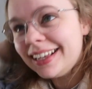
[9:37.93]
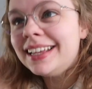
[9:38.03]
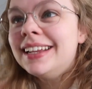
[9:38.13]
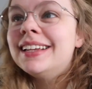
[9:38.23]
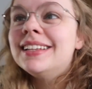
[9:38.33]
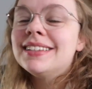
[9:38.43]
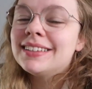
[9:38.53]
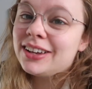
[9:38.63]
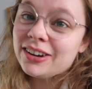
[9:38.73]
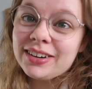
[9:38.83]
It
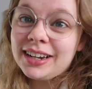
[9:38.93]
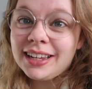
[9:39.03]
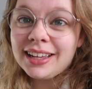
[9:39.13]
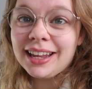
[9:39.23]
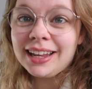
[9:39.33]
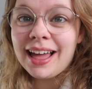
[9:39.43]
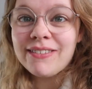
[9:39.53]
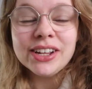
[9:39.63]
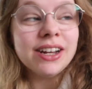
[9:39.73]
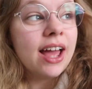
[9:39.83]
is currently
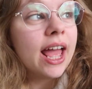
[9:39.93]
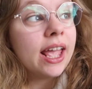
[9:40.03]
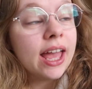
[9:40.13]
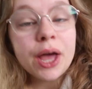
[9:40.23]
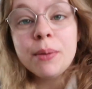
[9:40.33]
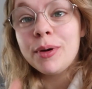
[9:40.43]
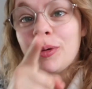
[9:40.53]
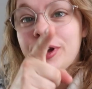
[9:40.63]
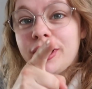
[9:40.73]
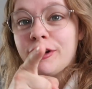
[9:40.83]
11
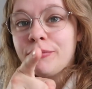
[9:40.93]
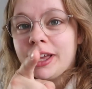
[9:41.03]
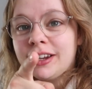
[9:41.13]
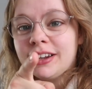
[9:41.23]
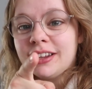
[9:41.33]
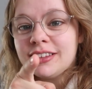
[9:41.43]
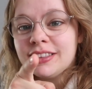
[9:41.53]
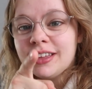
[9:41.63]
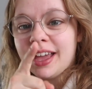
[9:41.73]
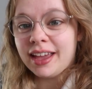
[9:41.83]
a.m. We have made it
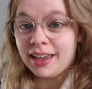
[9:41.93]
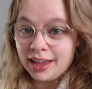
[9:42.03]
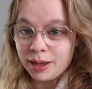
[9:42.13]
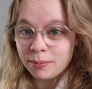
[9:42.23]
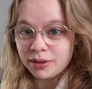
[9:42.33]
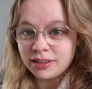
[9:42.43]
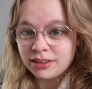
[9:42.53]
into the a.m.